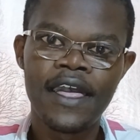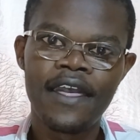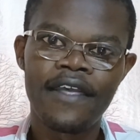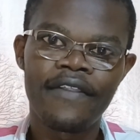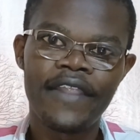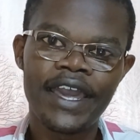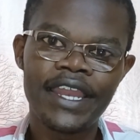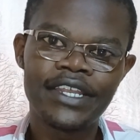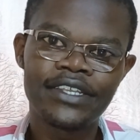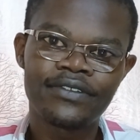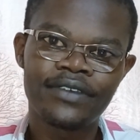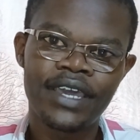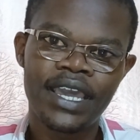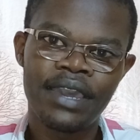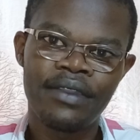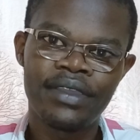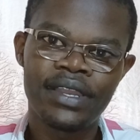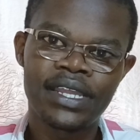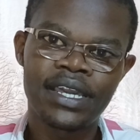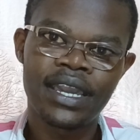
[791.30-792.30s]
That is why I
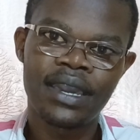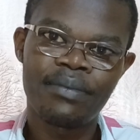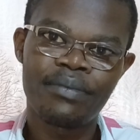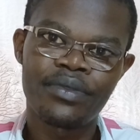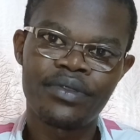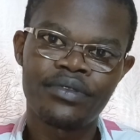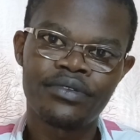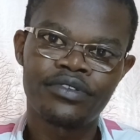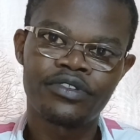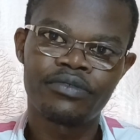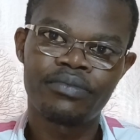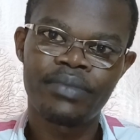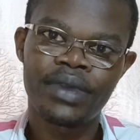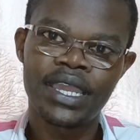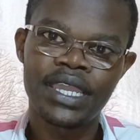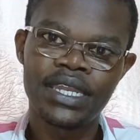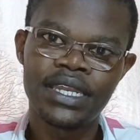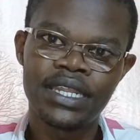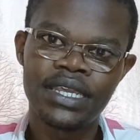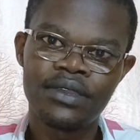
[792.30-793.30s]
welcome you to
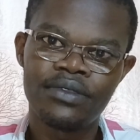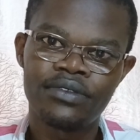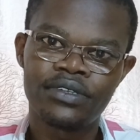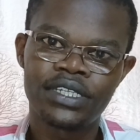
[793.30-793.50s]
my new